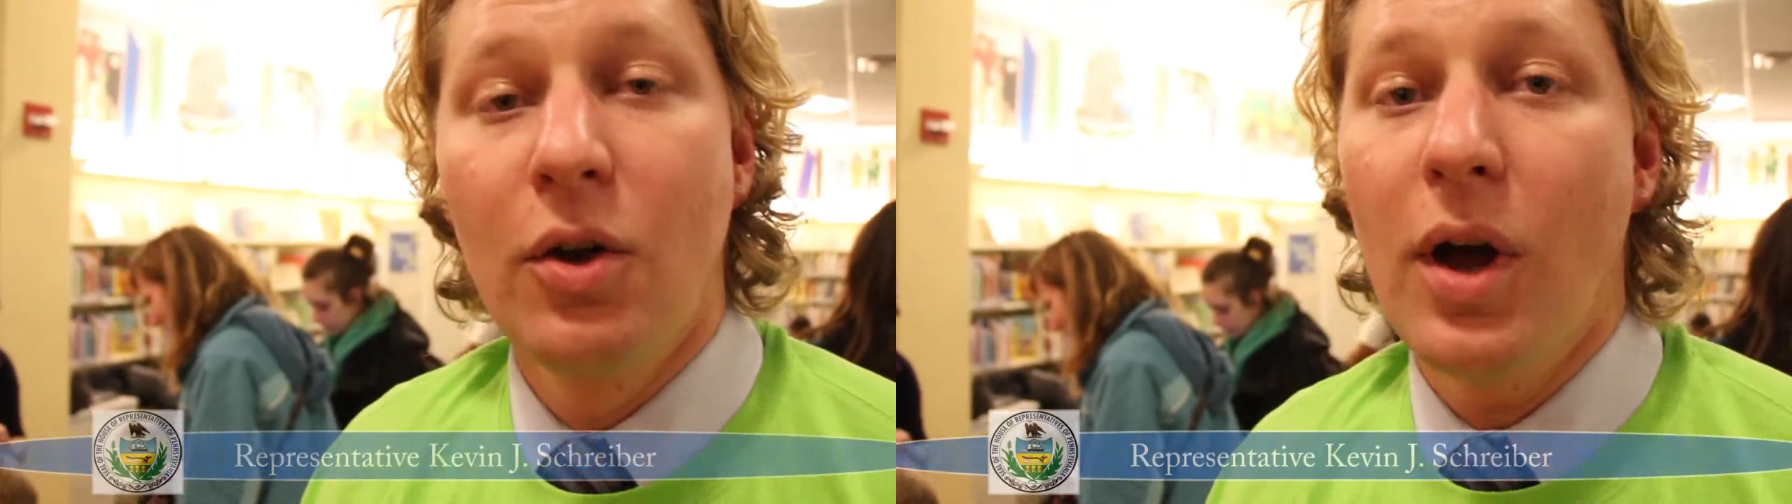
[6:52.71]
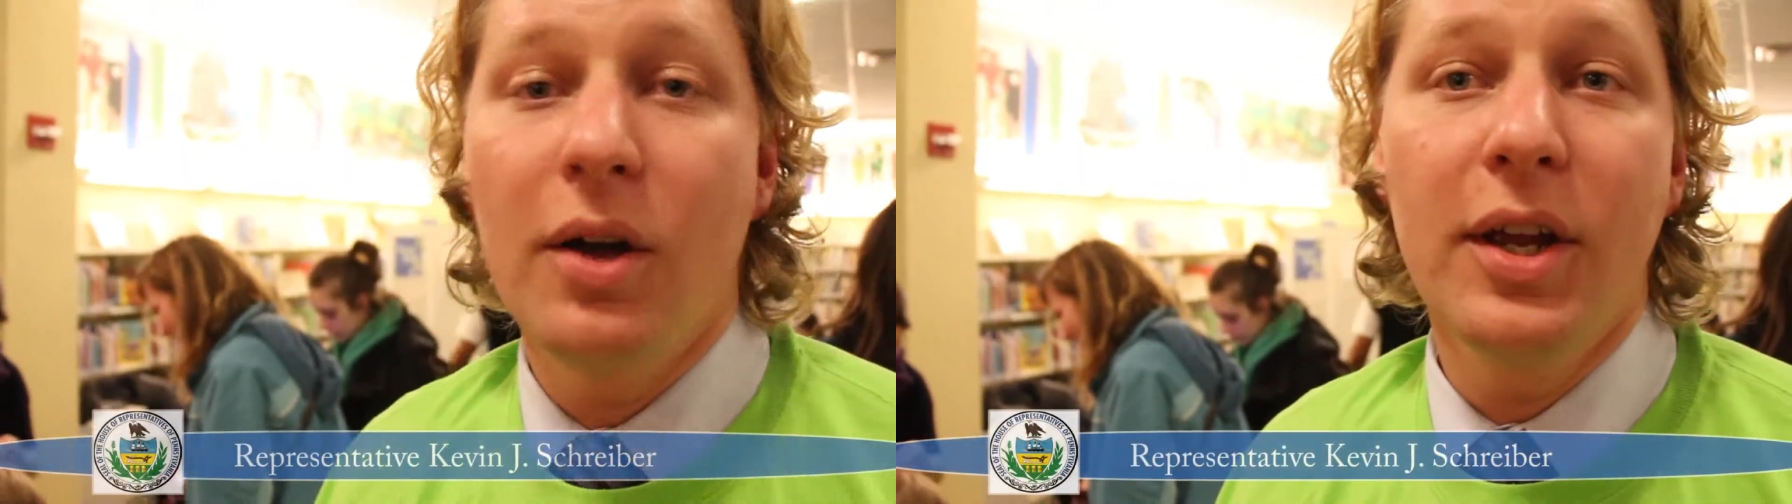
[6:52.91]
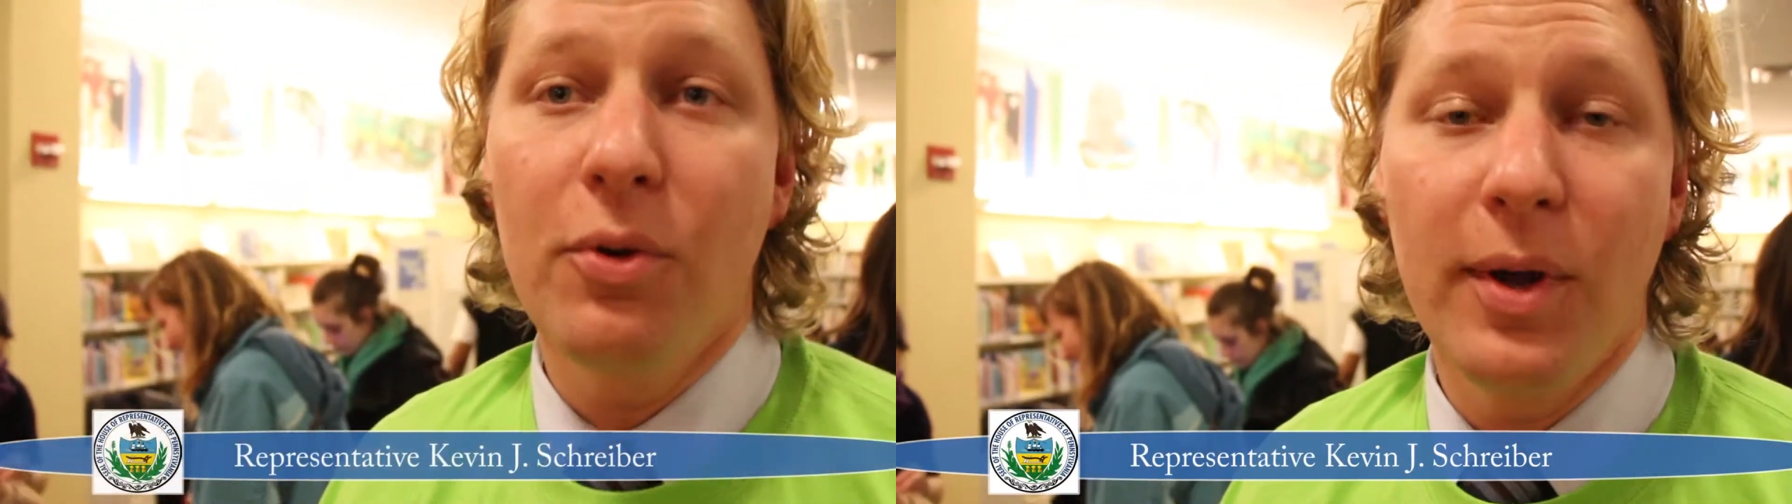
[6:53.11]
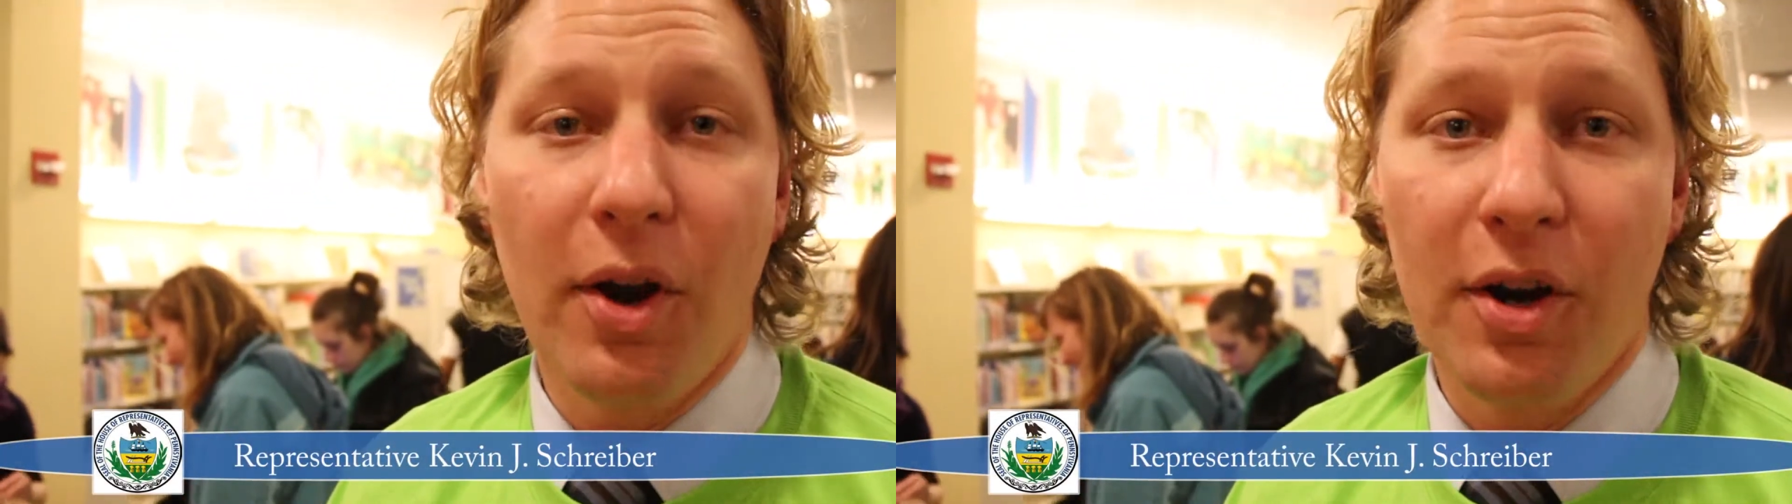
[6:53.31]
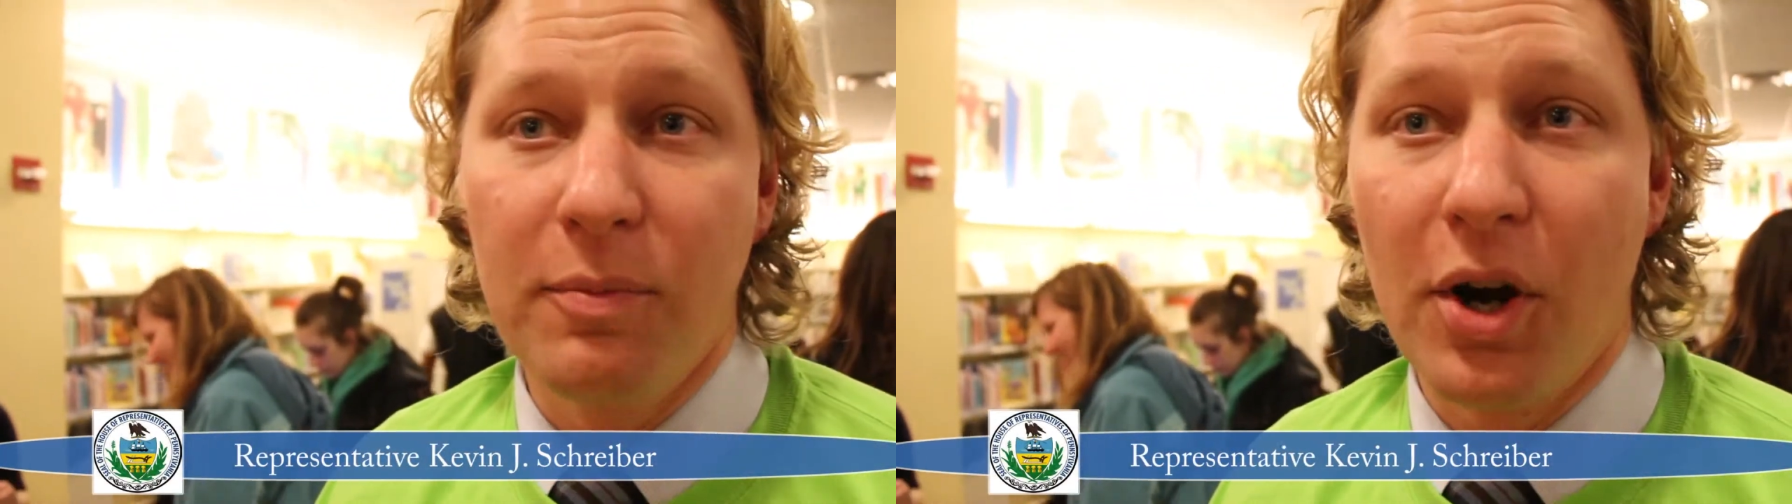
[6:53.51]
Well, here we
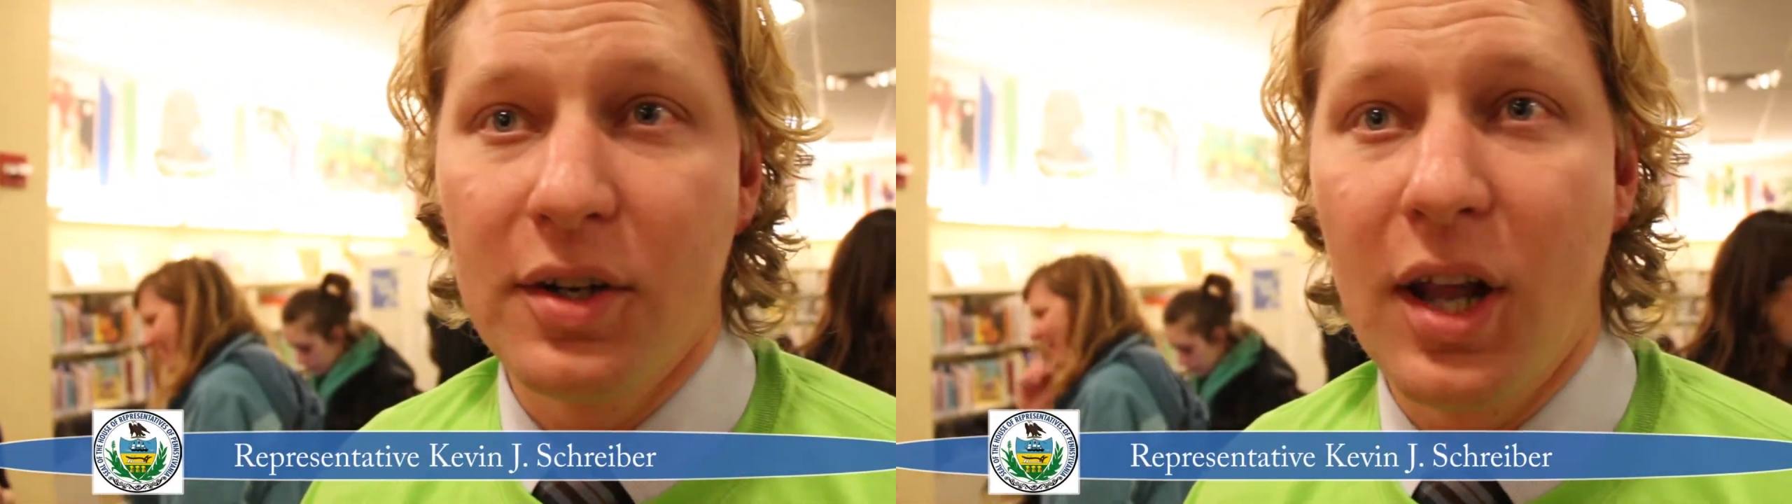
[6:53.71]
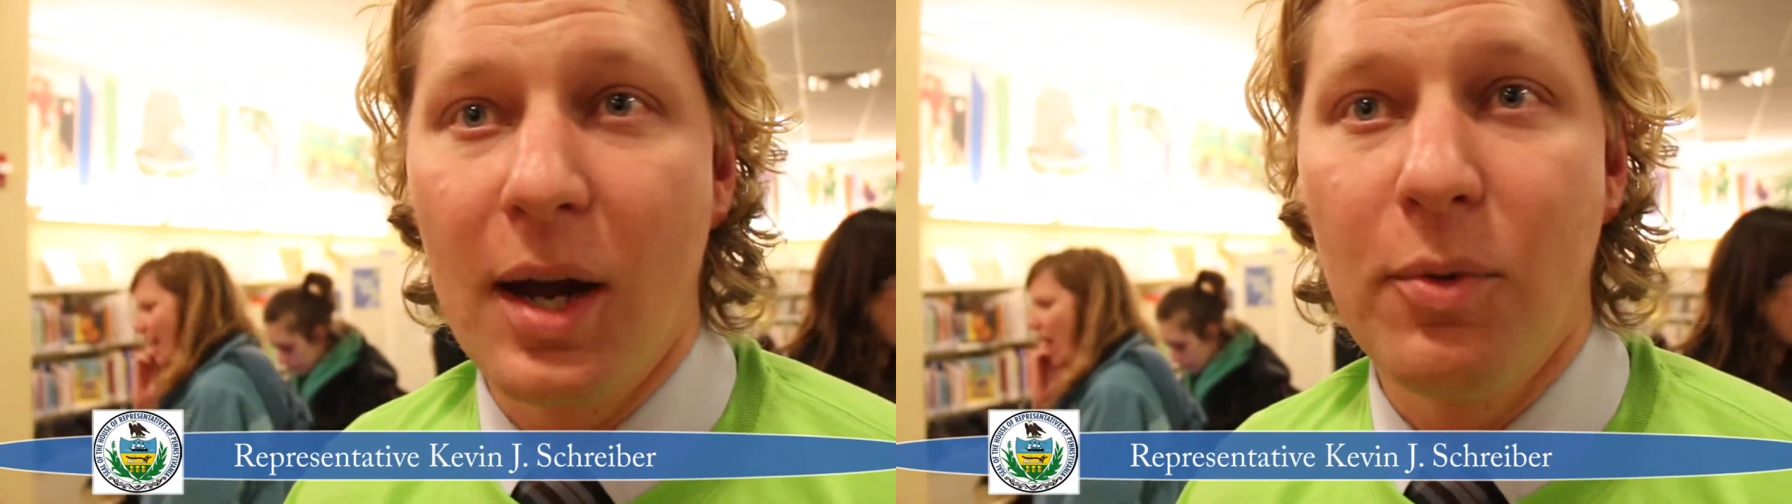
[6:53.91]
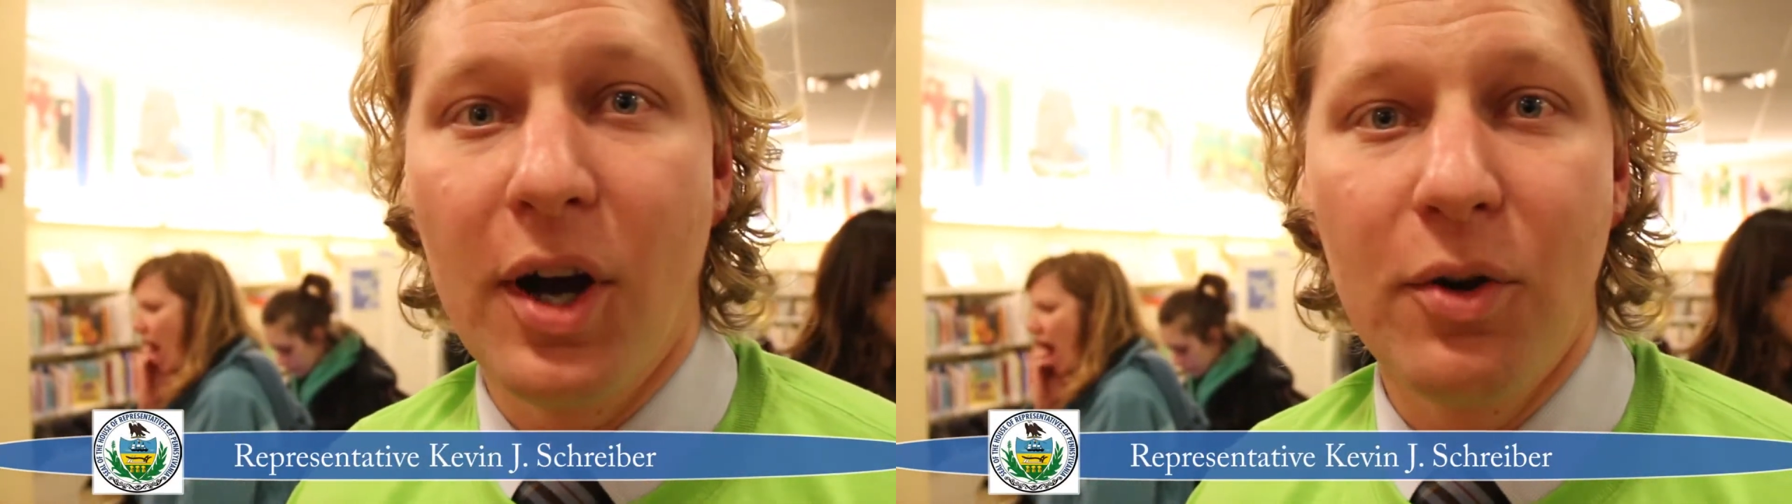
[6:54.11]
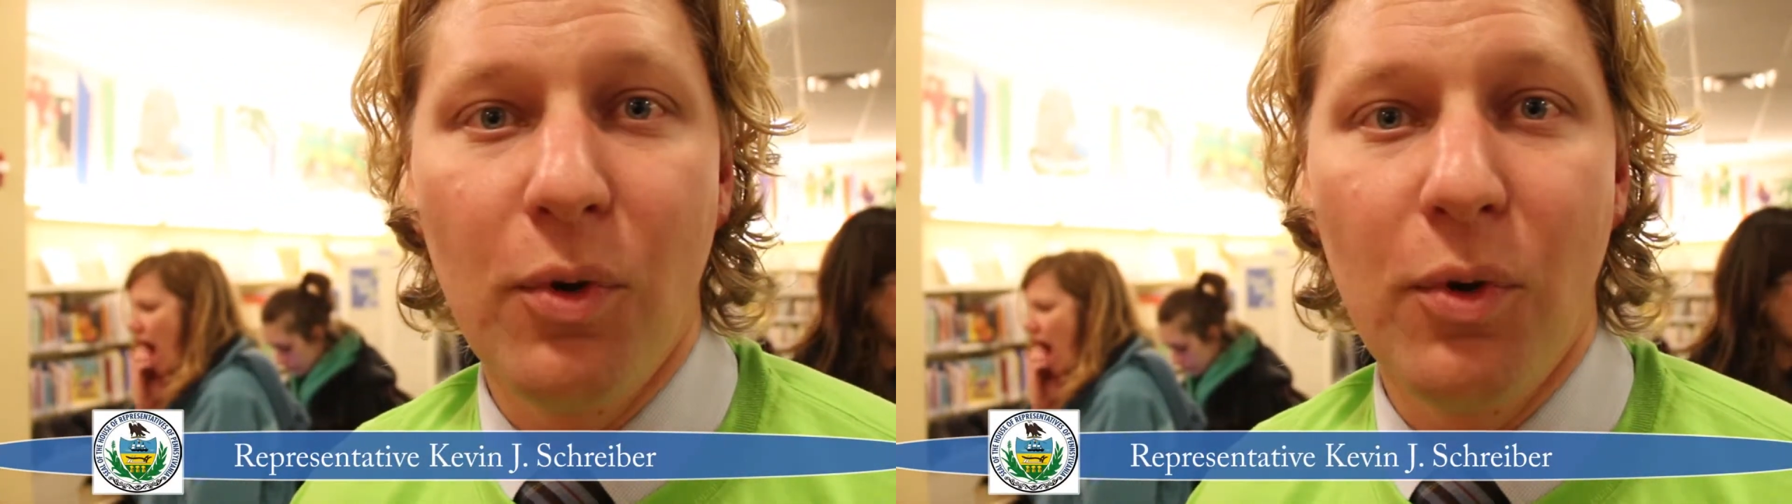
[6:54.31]
are in Martin Library,